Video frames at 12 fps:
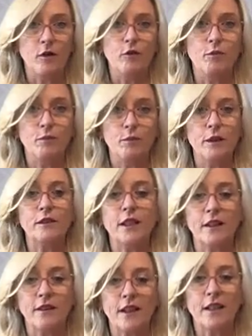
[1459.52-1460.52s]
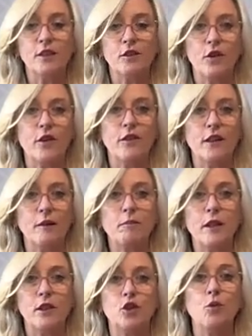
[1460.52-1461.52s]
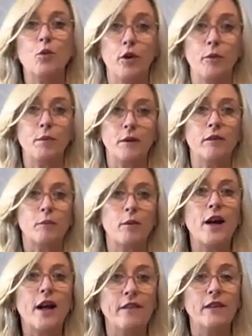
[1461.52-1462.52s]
of building things, rather than, because you want to build the brand